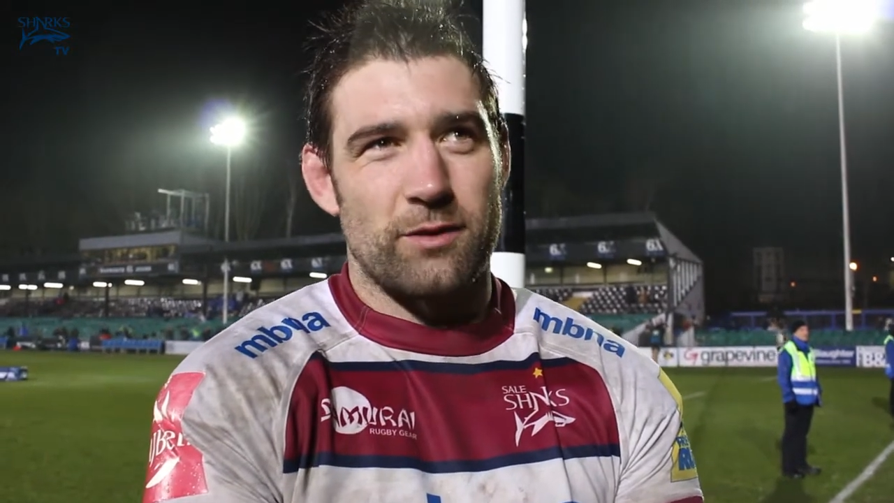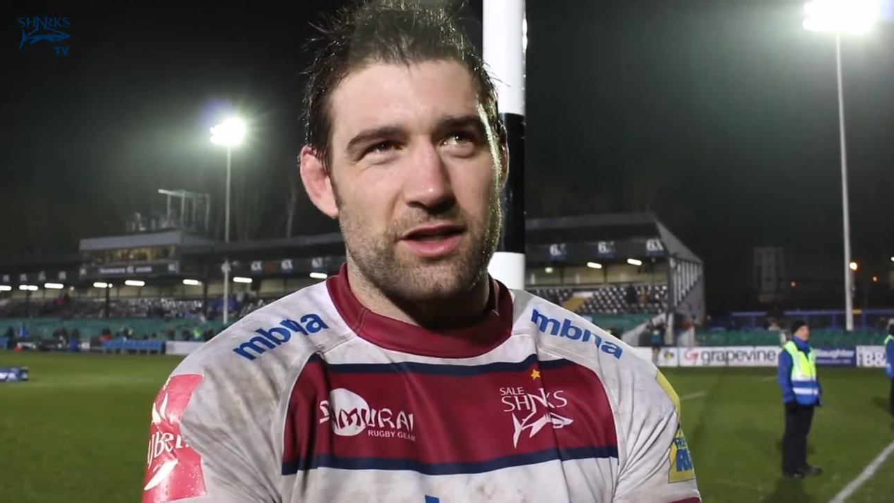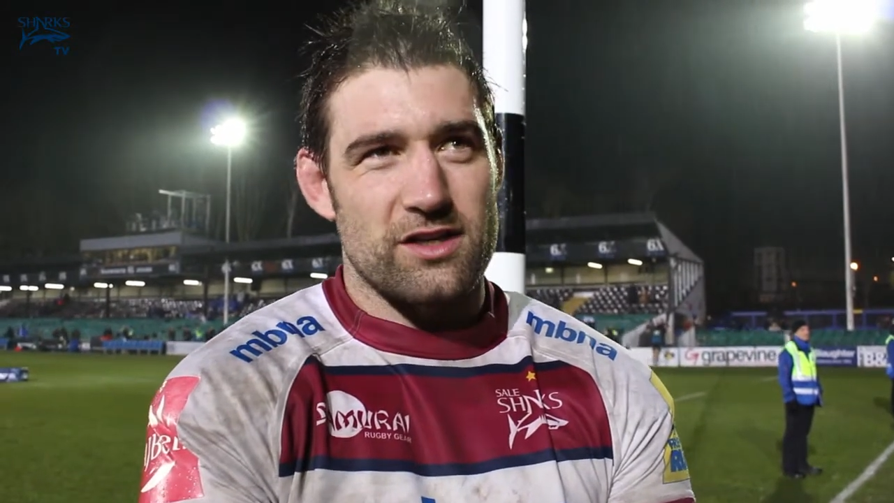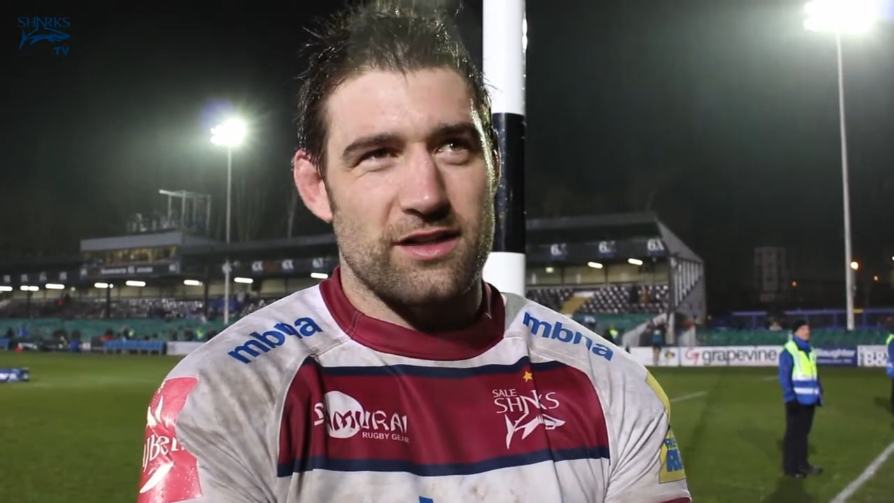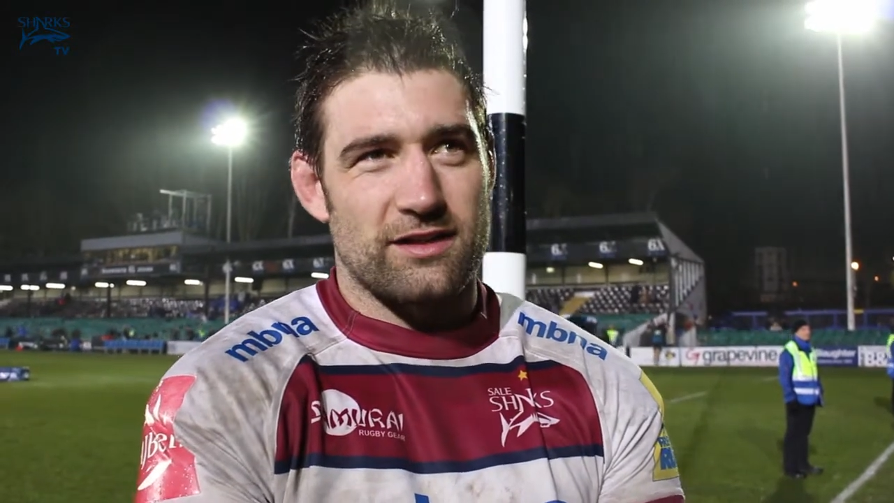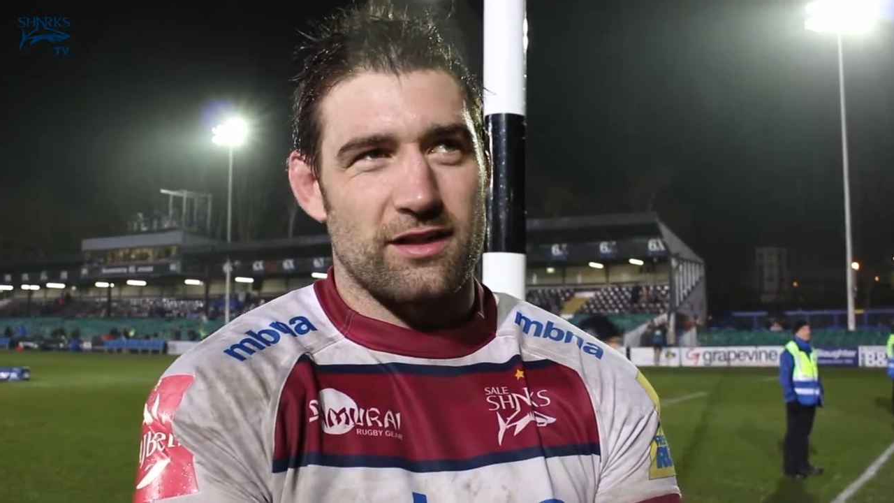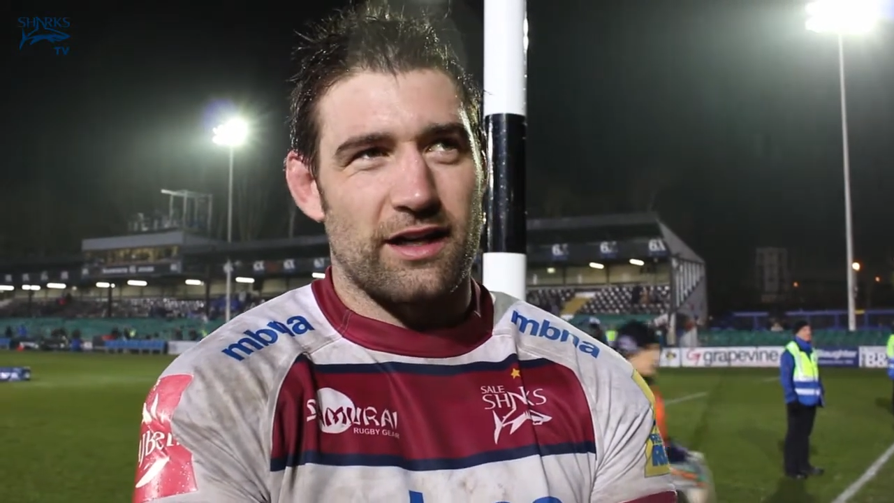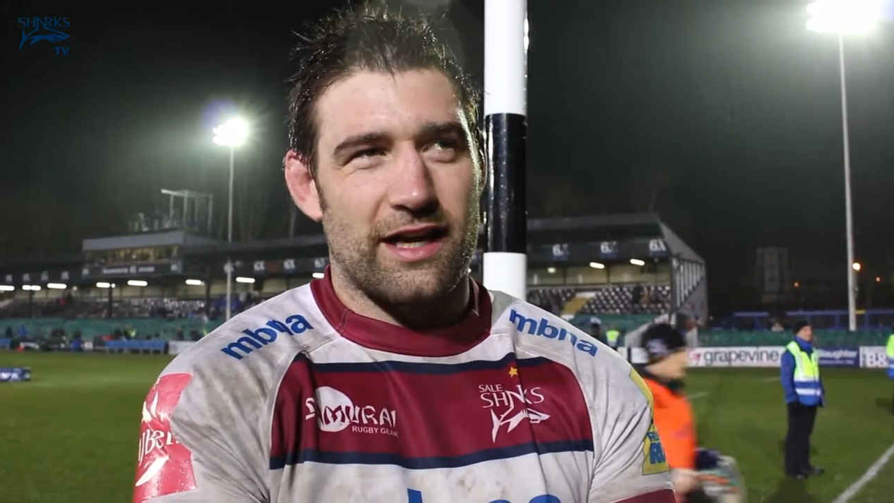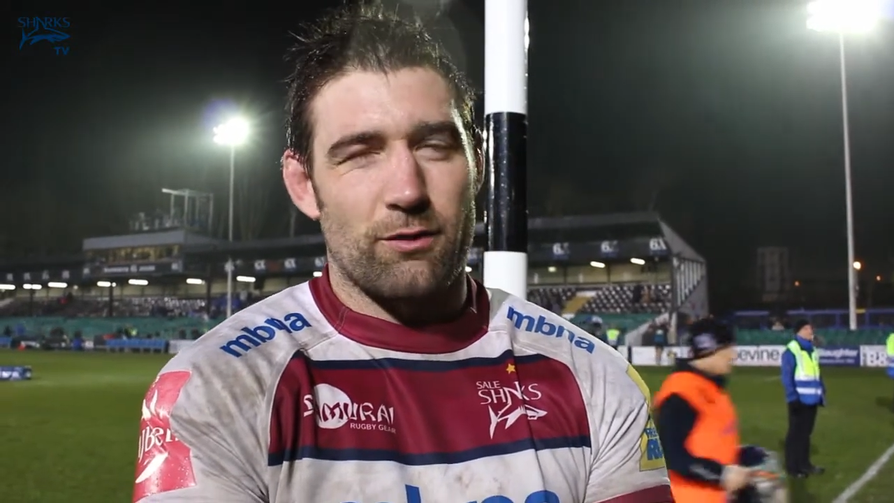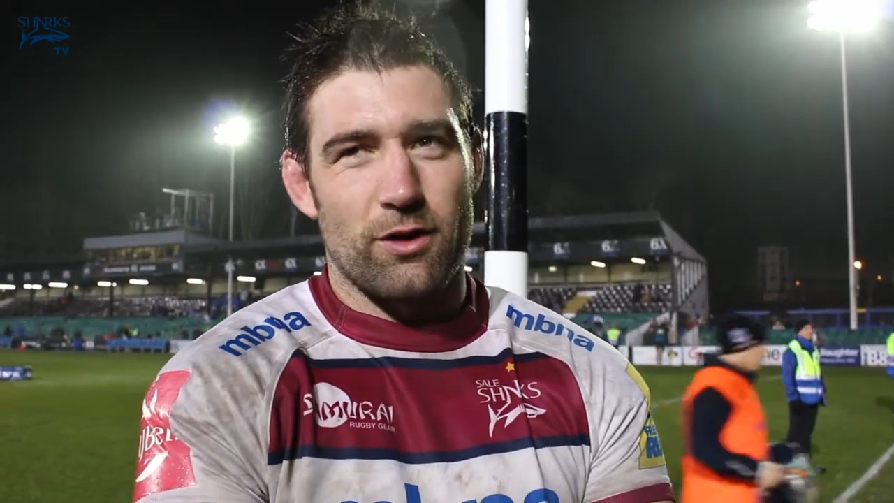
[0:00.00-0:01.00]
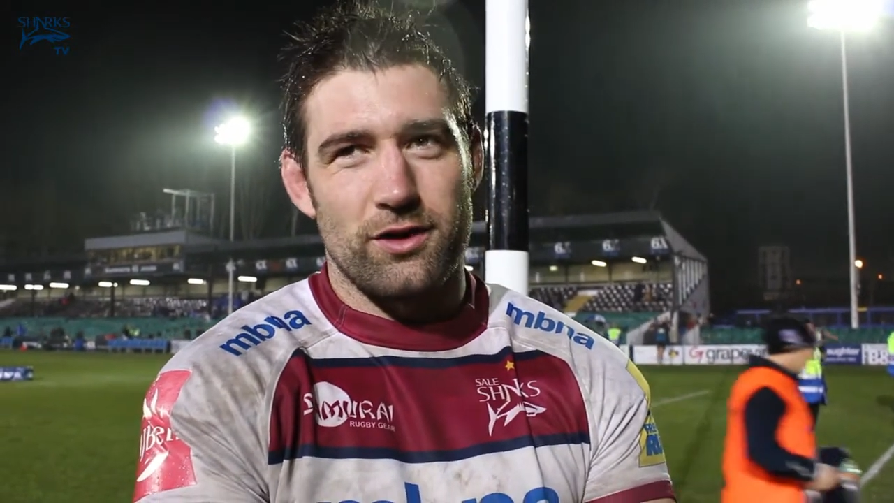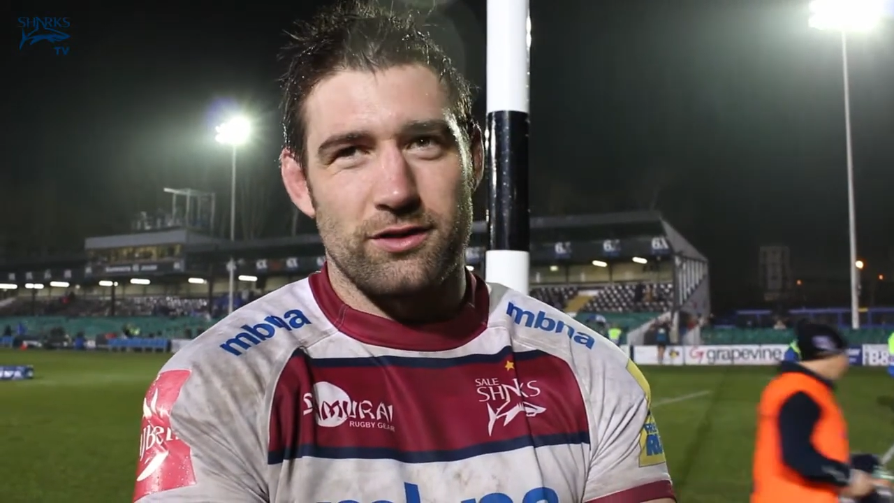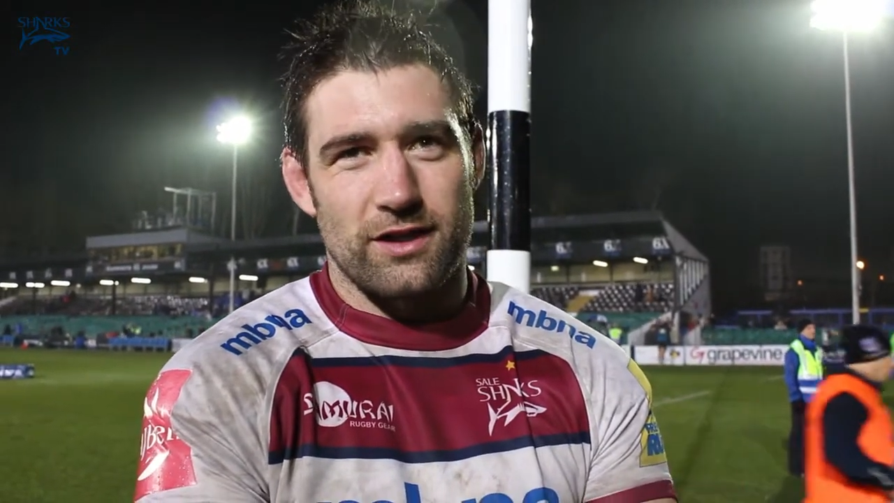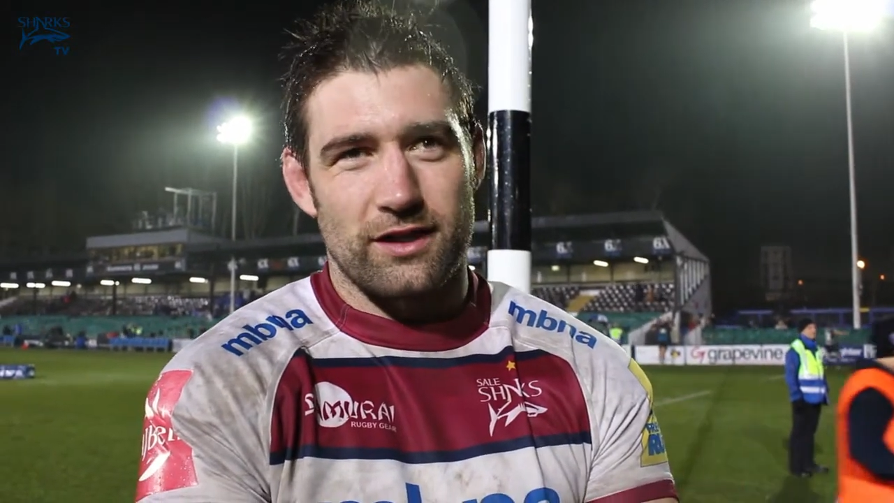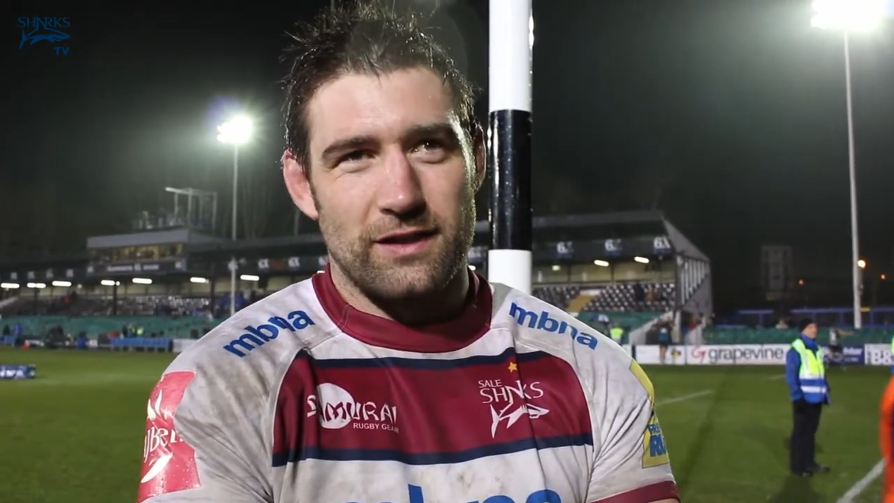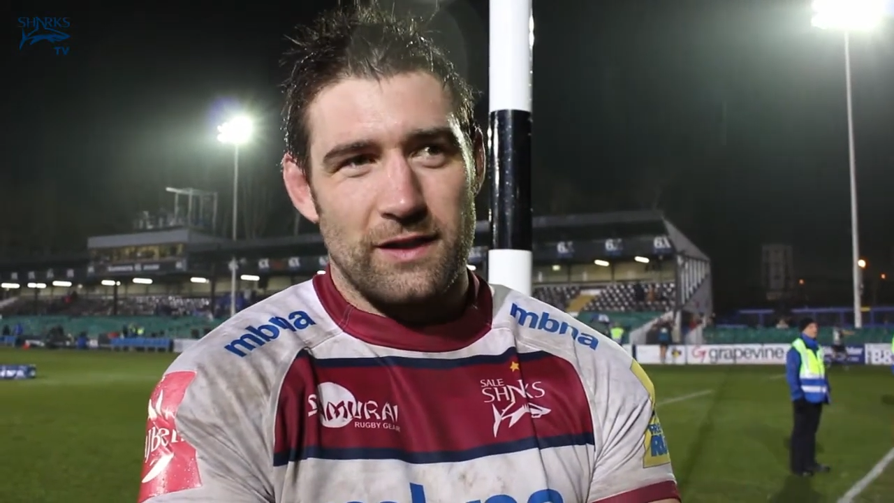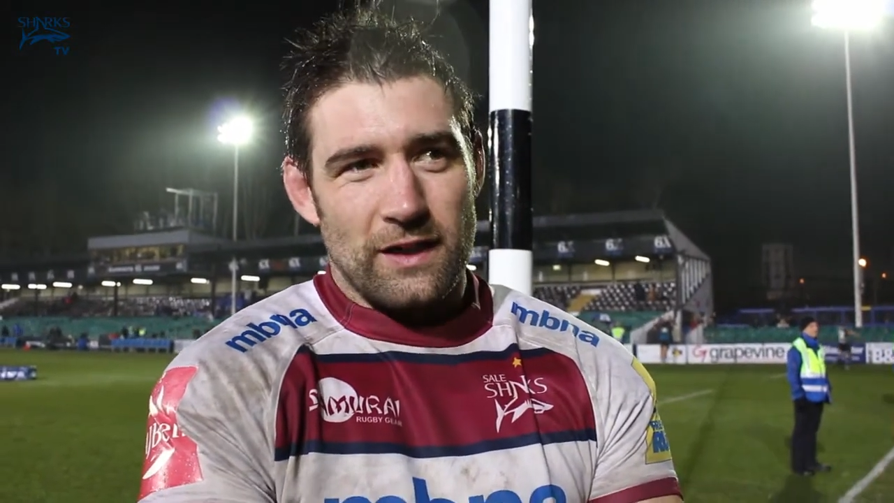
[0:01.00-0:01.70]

We just need to lick our wounds and,